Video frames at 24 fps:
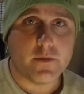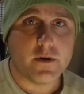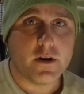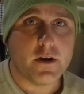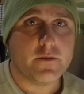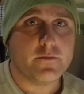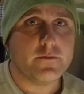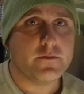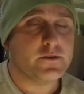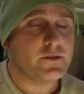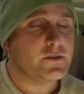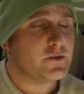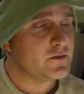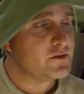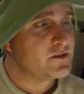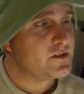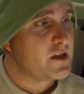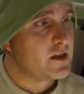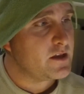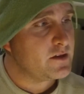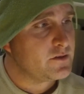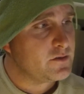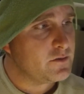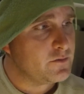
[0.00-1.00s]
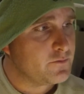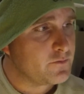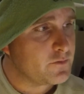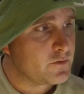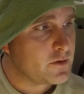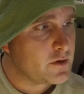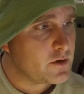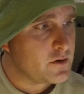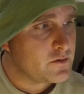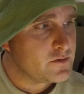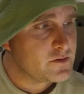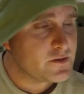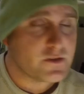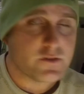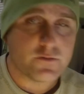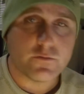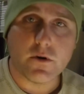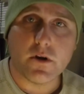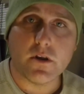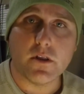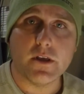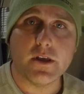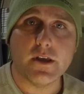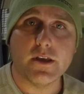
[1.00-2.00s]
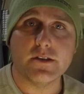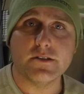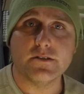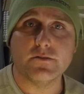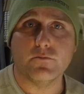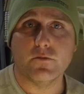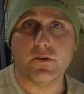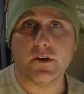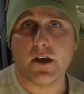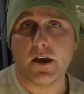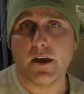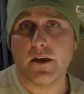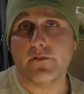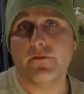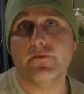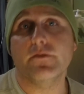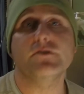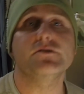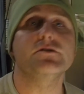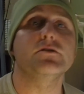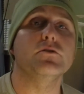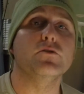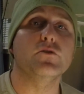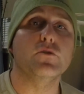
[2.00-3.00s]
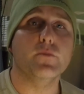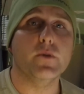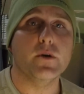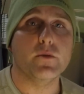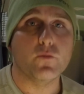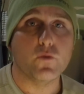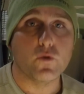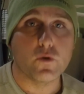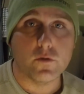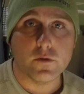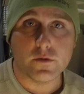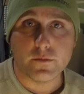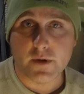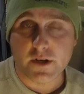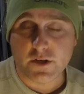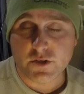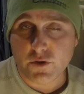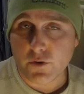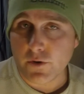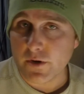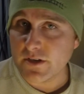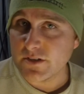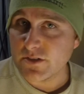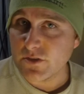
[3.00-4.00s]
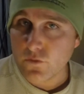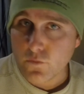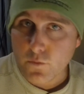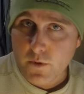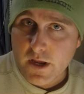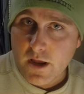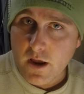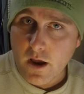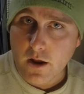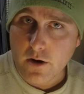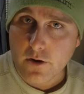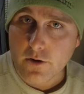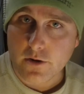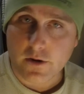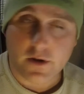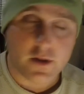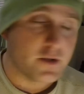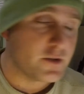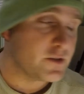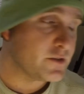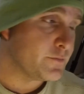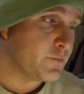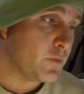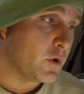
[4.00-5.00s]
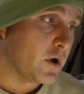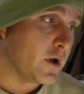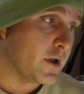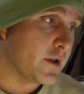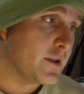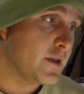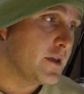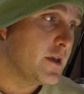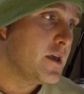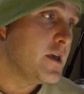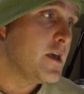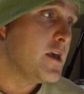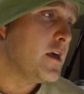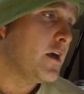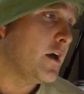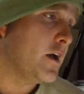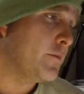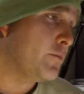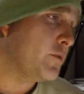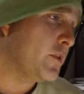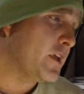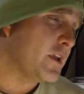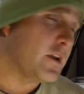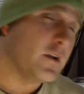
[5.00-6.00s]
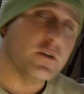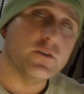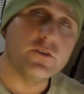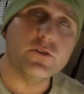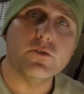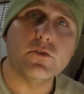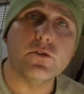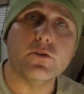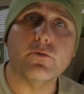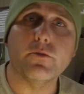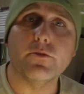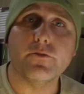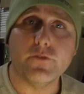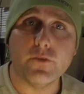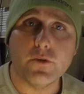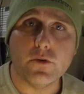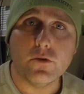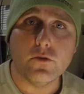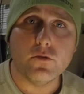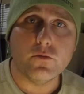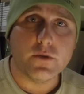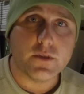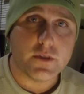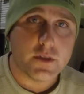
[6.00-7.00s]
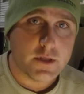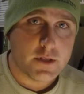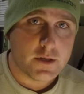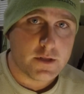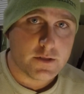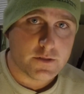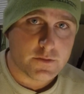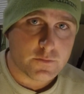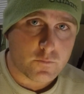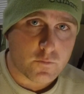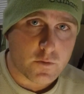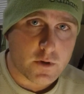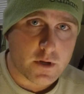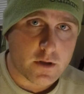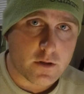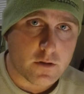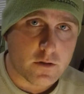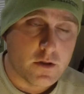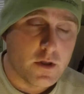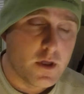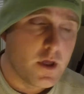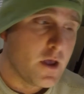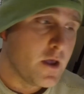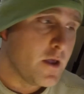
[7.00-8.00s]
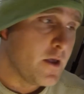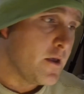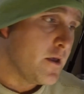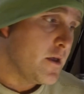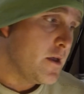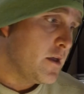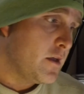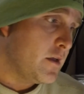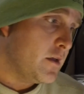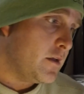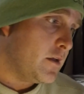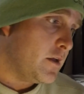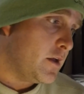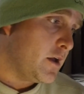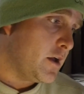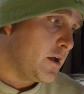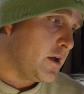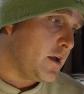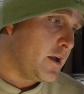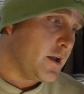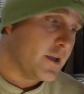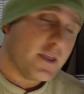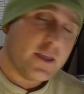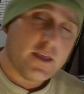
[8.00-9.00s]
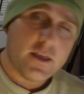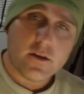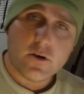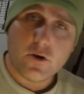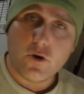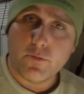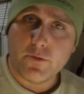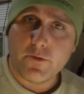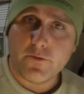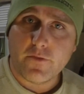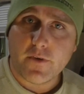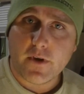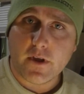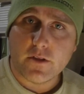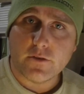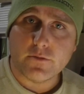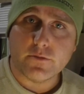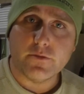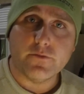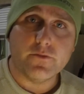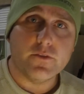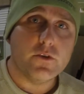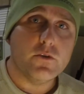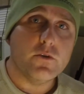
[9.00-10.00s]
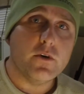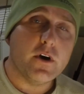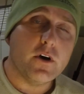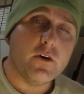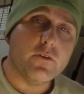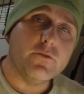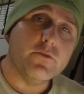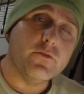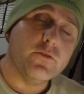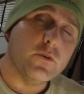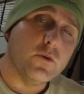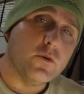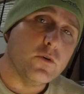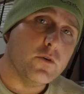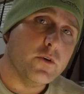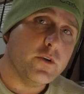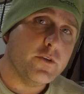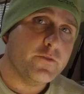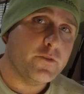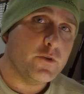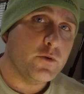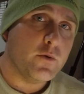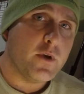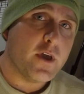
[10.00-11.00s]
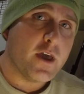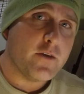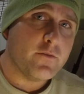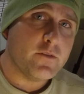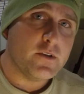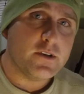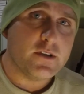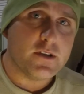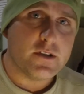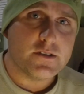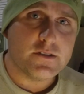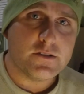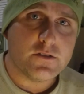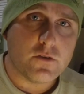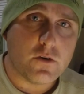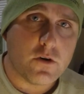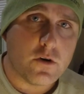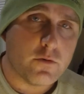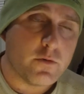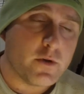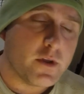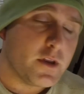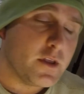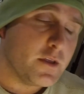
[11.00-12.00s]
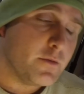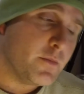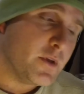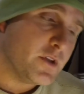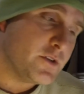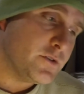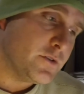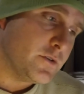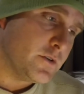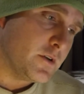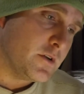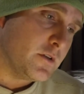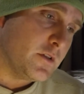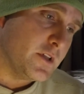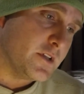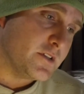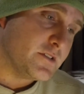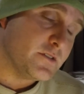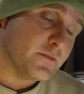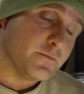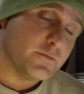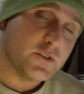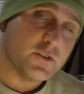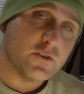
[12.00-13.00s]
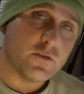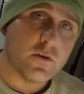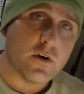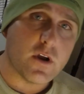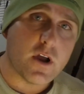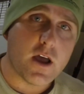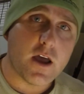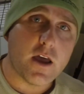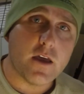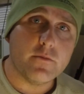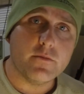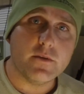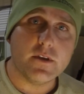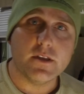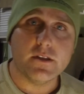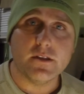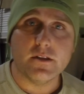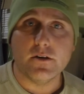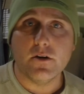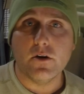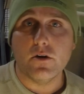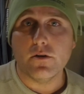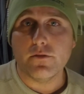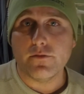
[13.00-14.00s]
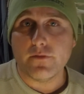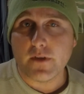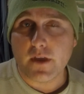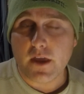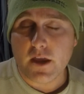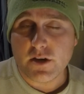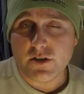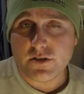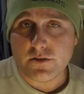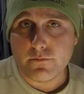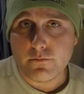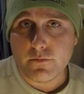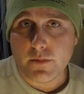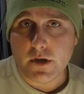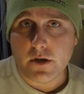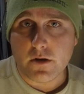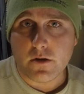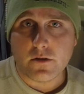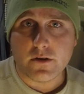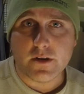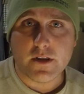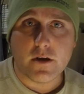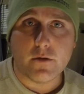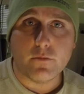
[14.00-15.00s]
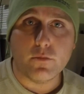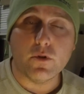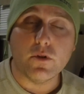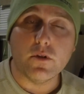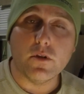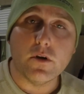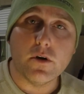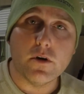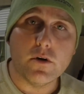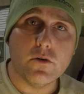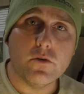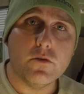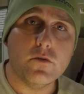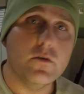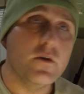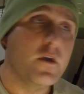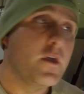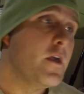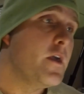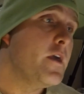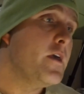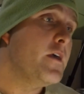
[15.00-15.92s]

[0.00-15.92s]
up, so stay tuned for those, as well as when I fish a little bit more with my Tranks 300 I just bought. I plan on doing a review with it as well. Again, I hope you found this review helpful. If you haven't done so already, make sure to click subscribe and the notification bell down below.